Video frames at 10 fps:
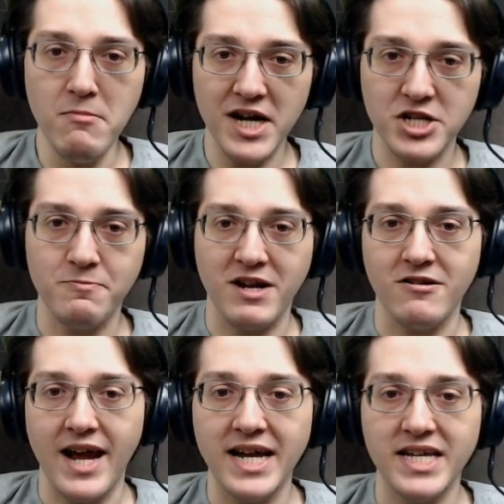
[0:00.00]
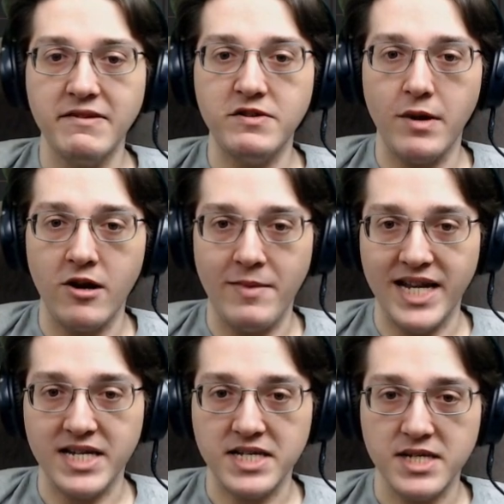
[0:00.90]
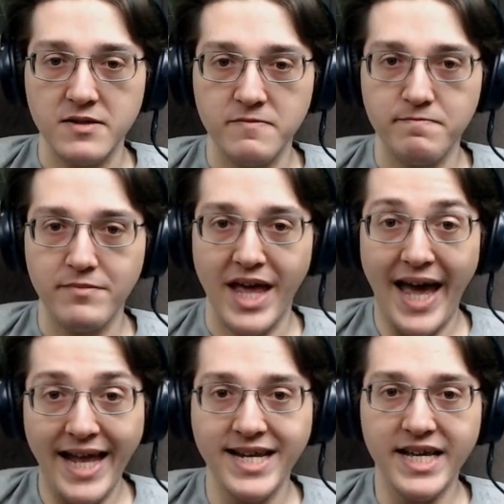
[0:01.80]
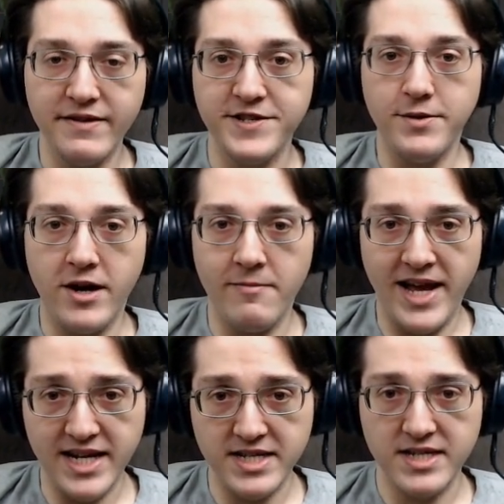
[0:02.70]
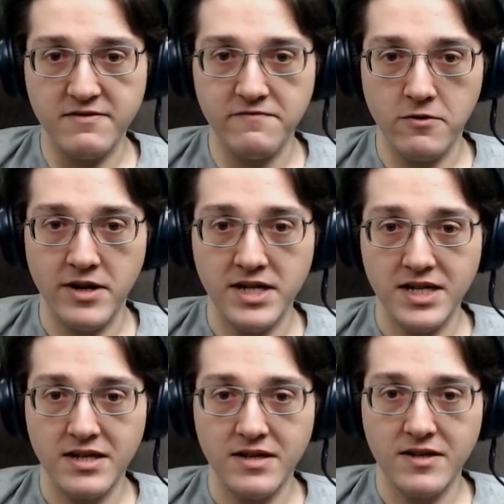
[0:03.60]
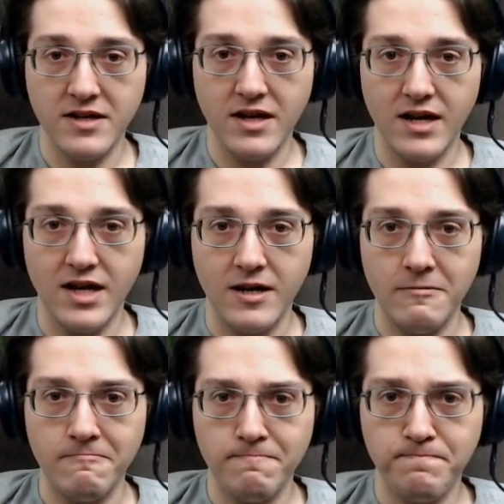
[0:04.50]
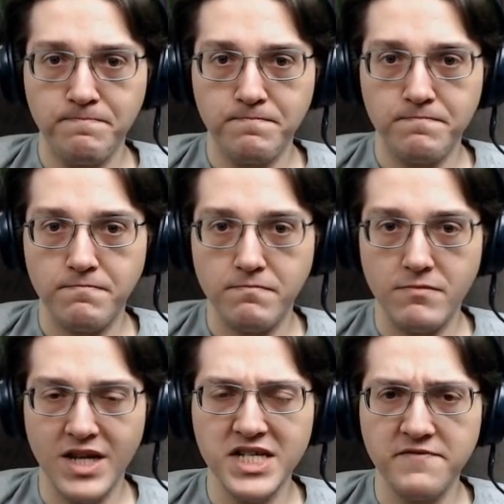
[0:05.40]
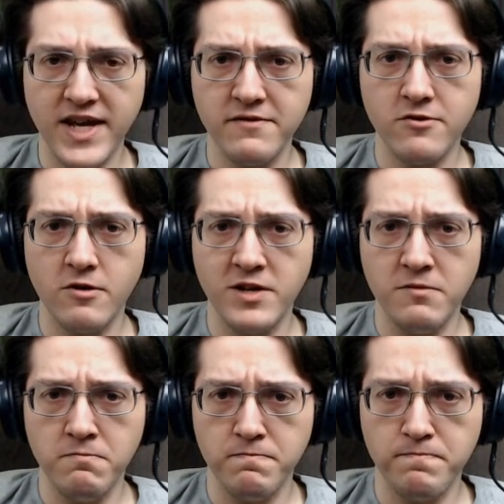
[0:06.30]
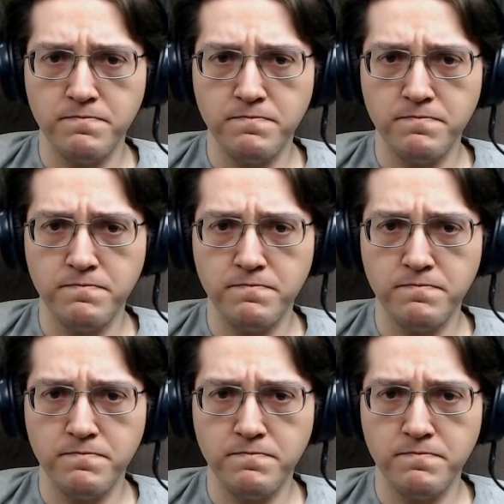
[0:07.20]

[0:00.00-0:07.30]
much better, and it gives you aromatics, and it gives you aromatics for it. Um, it's five chromium.